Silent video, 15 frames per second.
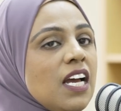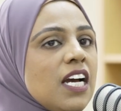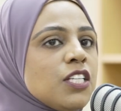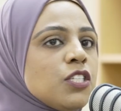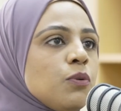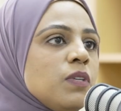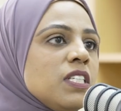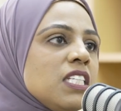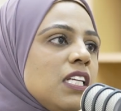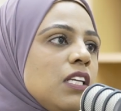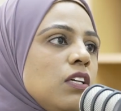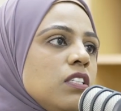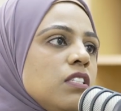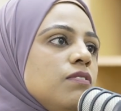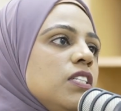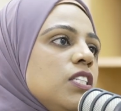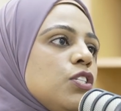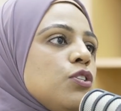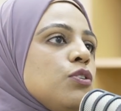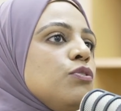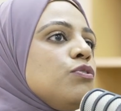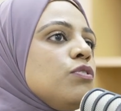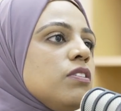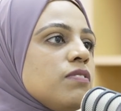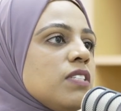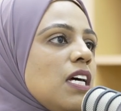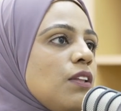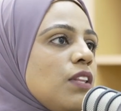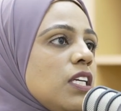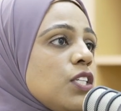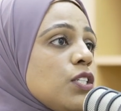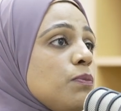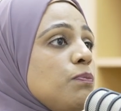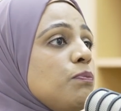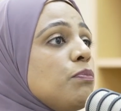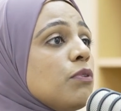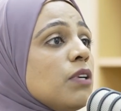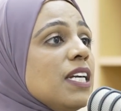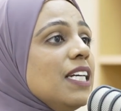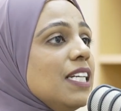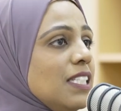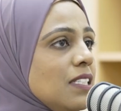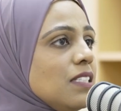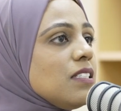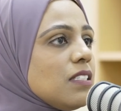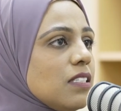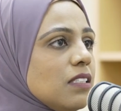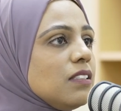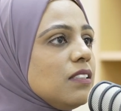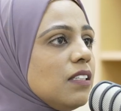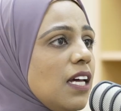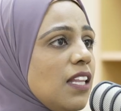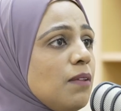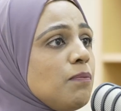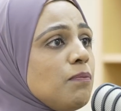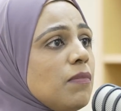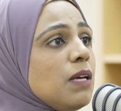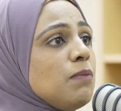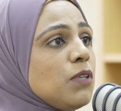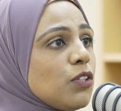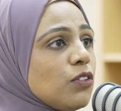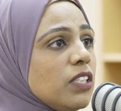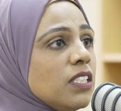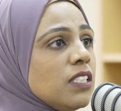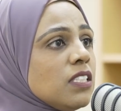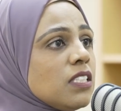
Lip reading: And so we see lots of these children of South Asian Brits and the immigrants